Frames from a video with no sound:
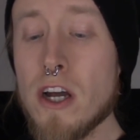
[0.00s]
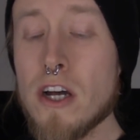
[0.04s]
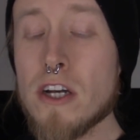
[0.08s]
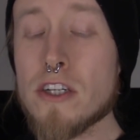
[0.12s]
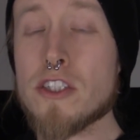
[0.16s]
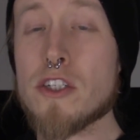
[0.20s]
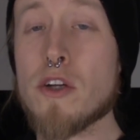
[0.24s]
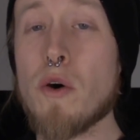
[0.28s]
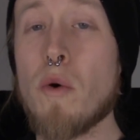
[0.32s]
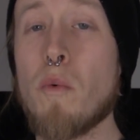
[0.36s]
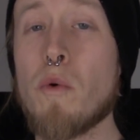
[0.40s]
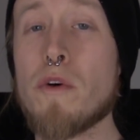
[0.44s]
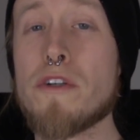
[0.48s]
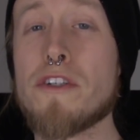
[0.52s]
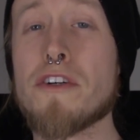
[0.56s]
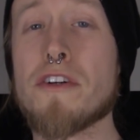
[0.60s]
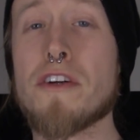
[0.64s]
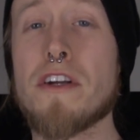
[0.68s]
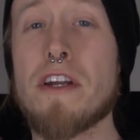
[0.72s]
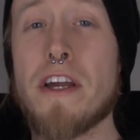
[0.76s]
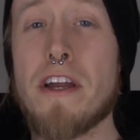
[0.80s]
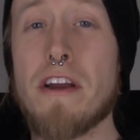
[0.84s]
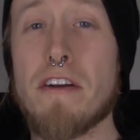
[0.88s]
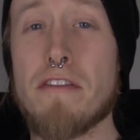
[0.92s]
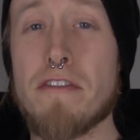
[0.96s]
So, what you're
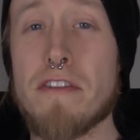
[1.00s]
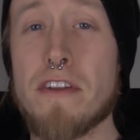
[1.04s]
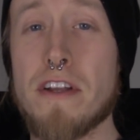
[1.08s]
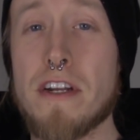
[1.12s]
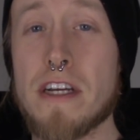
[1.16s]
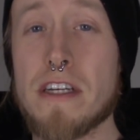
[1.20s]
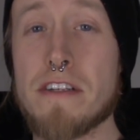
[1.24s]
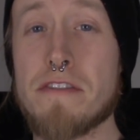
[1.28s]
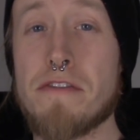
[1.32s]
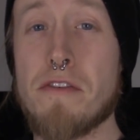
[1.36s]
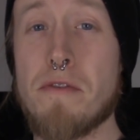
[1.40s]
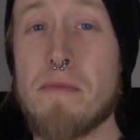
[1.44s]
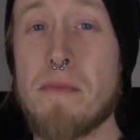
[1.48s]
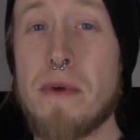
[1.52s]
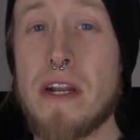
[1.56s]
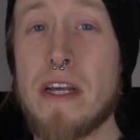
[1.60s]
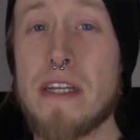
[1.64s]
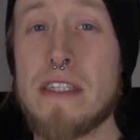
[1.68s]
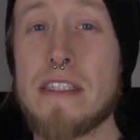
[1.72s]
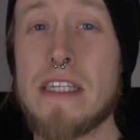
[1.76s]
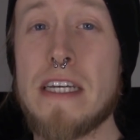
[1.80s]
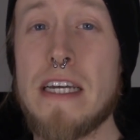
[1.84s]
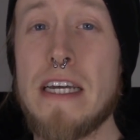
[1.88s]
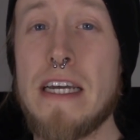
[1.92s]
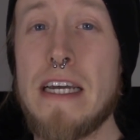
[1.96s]
going to hear for the next few
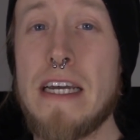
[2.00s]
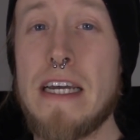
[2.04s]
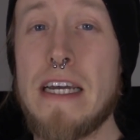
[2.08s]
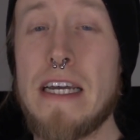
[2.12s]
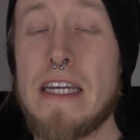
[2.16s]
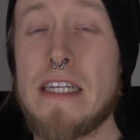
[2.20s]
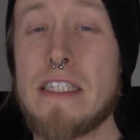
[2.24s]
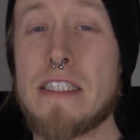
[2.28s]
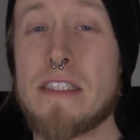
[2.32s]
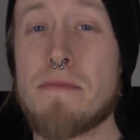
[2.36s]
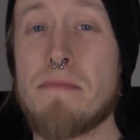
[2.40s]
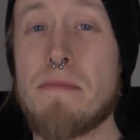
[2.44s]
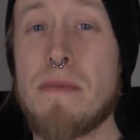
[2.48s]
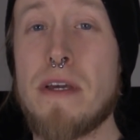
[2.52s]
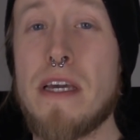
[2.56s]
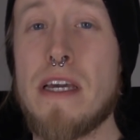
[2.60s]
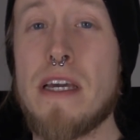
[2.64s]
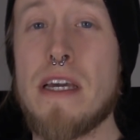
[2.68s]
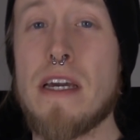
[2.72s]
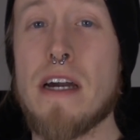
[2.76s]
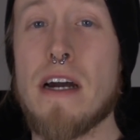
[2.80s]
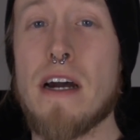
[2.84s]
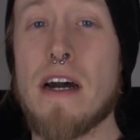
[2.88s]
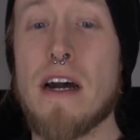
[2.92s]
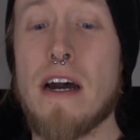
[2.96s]
minutes is
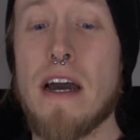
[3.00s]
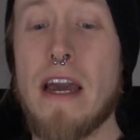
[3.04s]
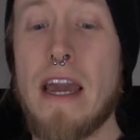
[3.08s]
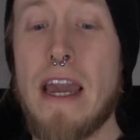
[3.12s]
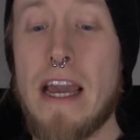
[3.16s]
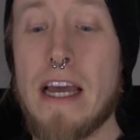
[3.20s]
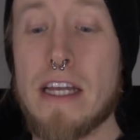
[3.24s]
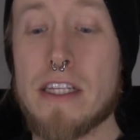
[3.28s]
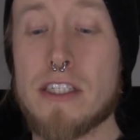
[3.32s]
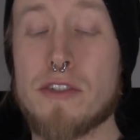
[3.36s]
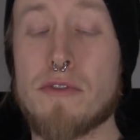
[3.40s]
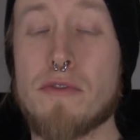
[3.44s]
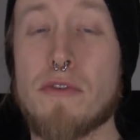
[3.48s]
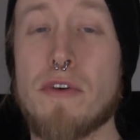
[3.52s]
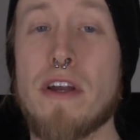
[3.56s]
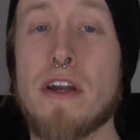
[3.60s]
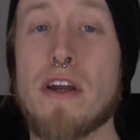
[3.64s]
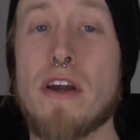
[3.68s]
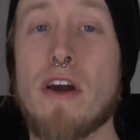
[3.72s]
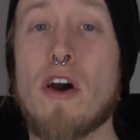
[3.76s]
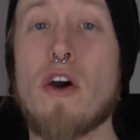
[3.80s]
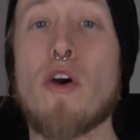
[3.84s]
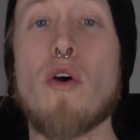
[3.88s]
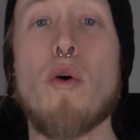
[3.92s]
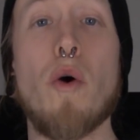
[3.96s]
me uh,
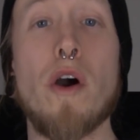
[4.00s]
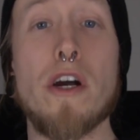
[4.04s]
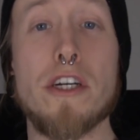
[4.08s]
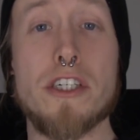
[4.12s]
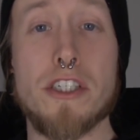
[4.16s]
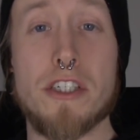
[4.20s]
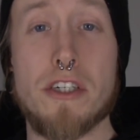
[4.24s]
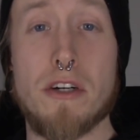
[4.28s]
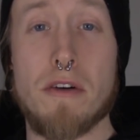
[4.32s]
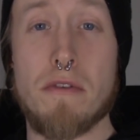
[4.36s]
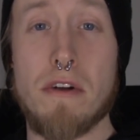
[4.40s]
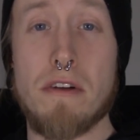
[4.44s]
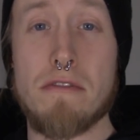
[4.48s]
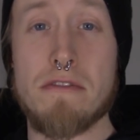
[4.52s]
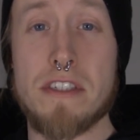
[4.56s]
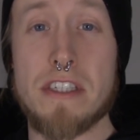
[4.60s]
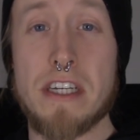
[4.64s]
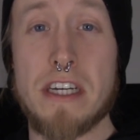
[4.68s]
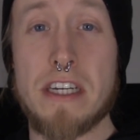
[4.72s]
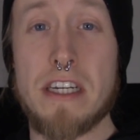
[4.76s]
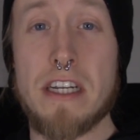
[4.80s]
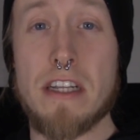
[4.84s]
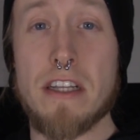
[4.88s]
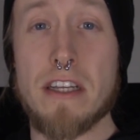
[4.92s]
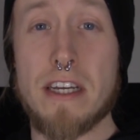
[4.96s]
answering a question around
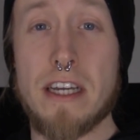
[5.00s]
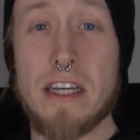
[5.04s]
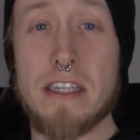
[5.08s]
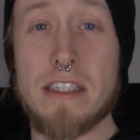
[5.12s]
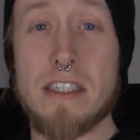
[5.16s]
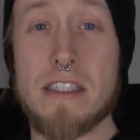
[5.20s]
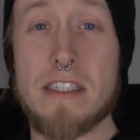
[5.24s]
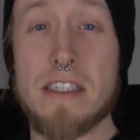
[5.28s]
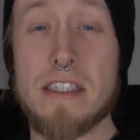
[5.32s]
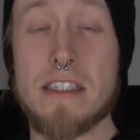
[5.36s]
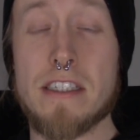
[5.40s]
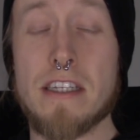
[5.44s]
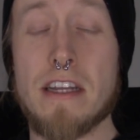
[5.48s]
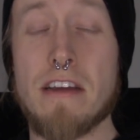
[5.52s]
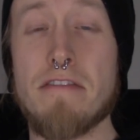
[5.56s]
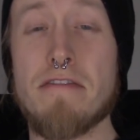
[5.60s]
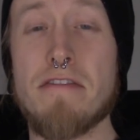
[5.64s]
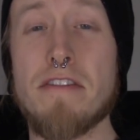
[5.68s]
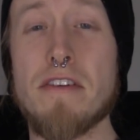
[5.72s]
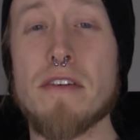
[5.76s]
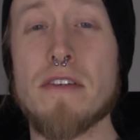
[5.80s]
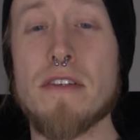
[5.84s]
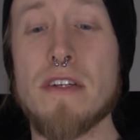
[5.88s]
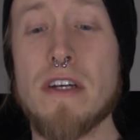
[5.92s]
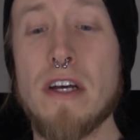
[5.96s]
psychedelic entities that I
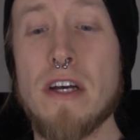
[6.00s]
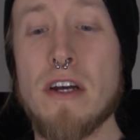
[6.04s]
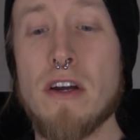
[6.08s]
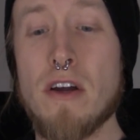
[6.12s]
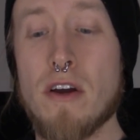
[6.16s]
feel